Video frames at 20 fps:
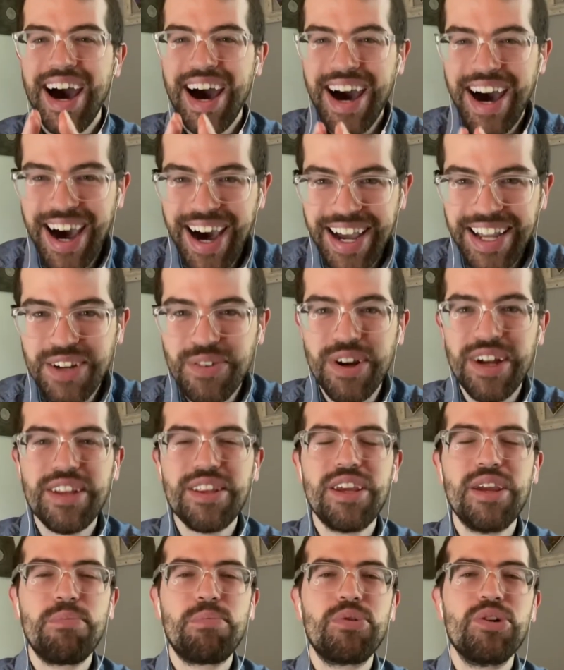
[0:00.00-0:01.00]
I
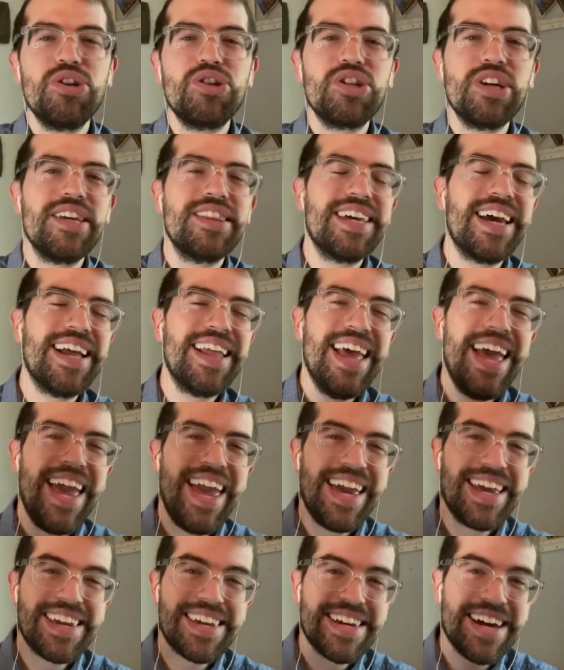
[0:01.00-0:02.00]
greatly appreciate that.
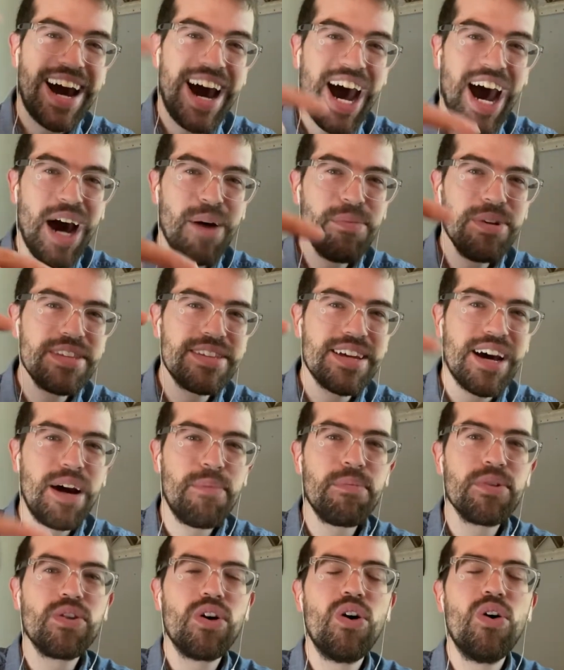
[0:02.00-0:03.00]
And comment
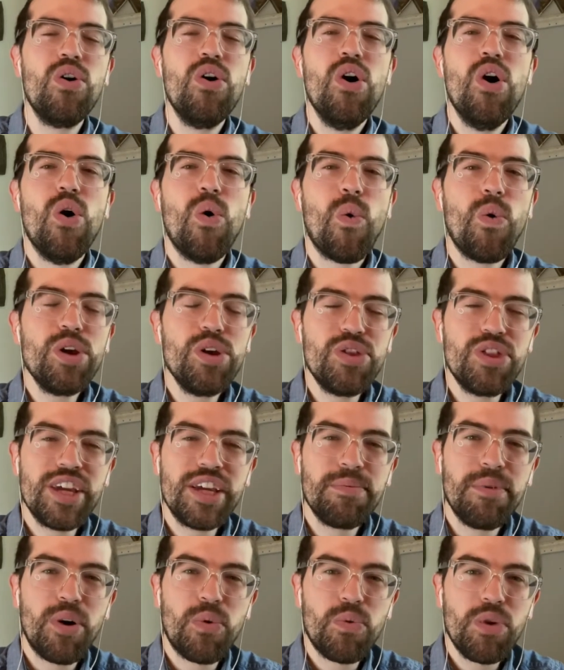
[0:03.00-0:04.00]
down below what you
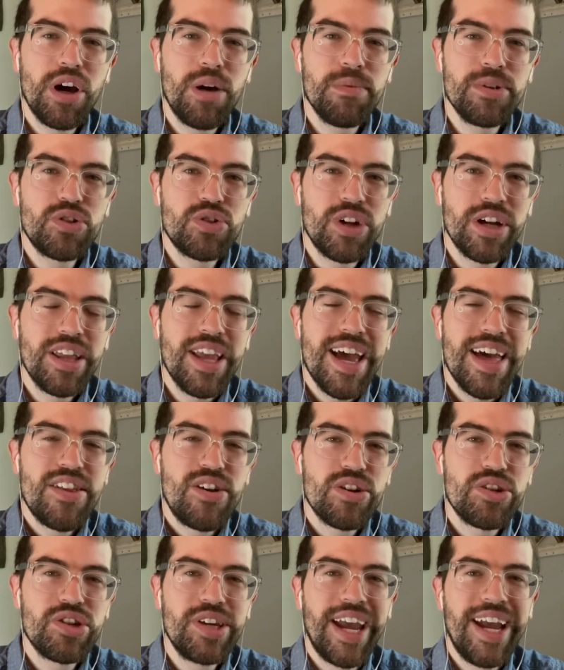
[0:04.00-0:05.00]
think about Real Madrid,
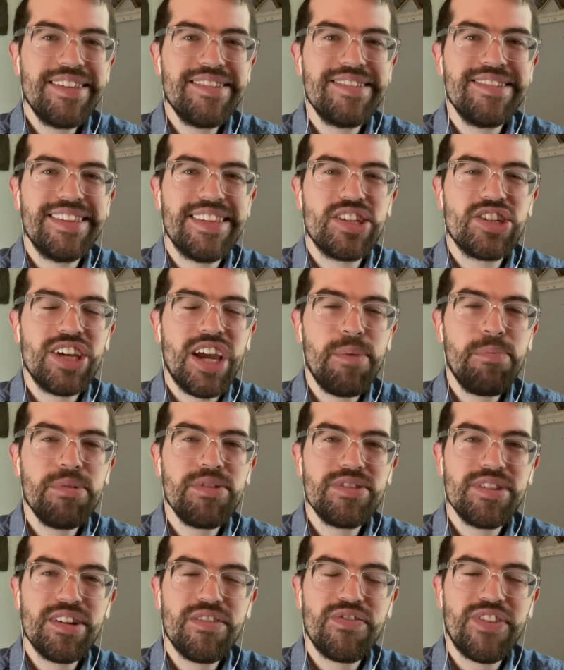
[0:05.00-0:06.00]
their chances in the
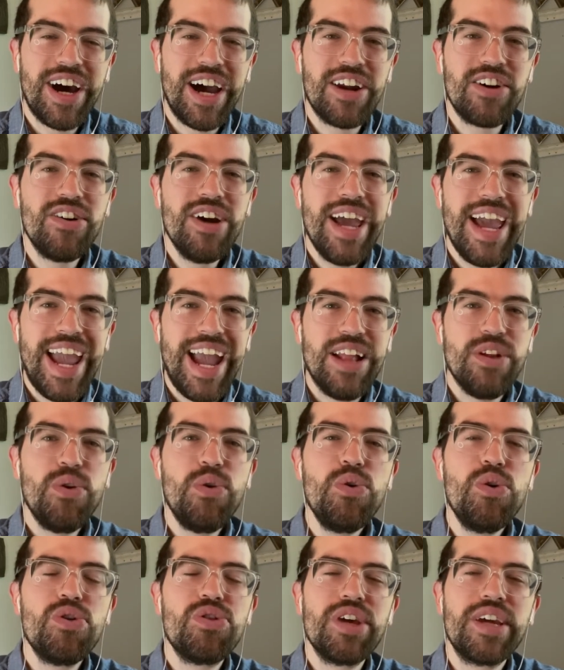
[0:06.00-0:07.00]
Champions League final, and
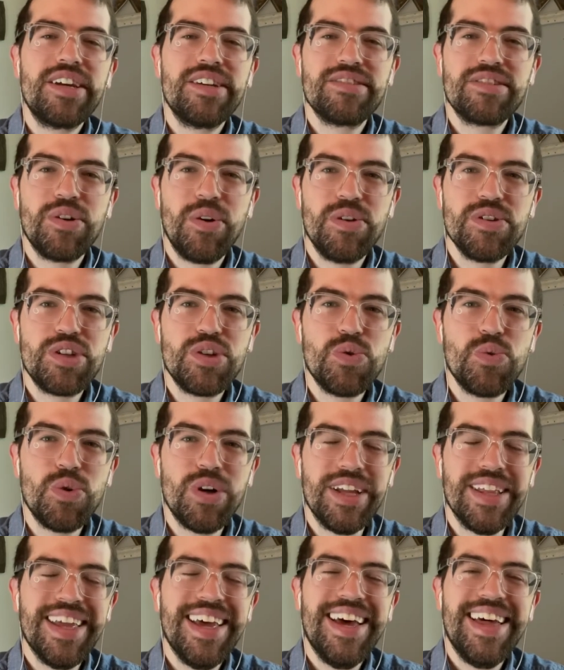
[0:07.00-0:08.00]
who you think is going to
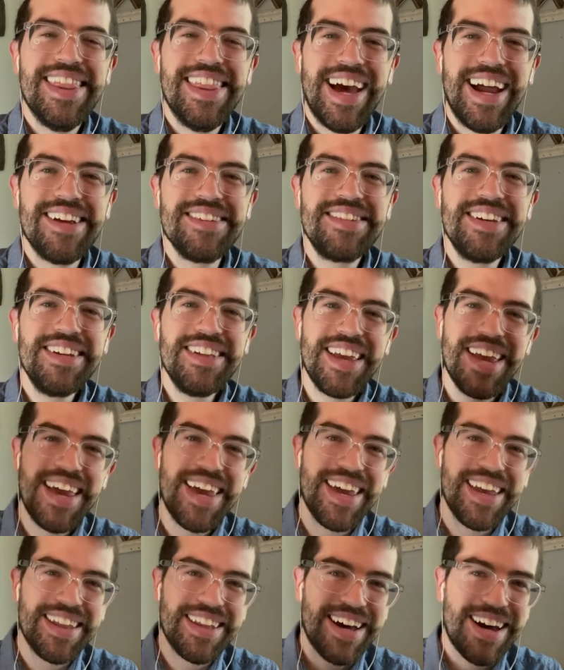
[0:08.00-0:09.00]
win. That is it,
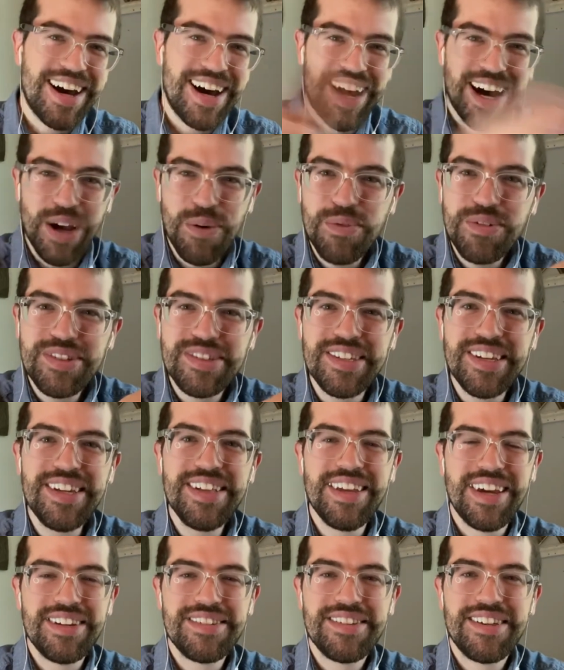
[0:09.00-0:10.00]
and I will see you
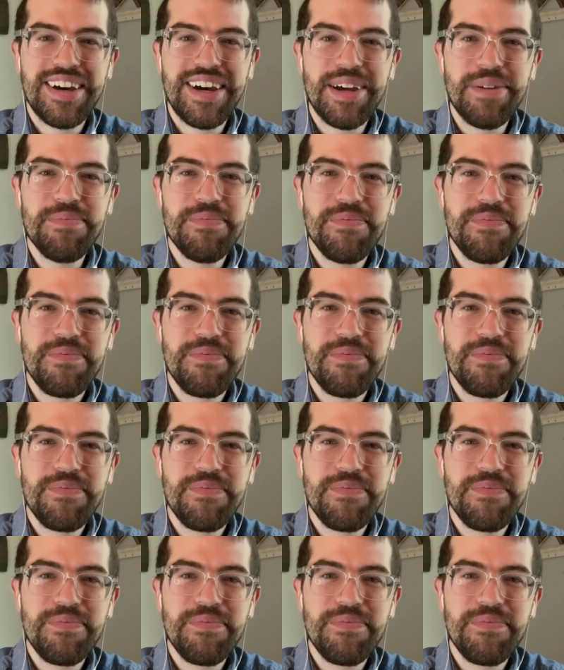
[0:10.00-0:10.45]
next time.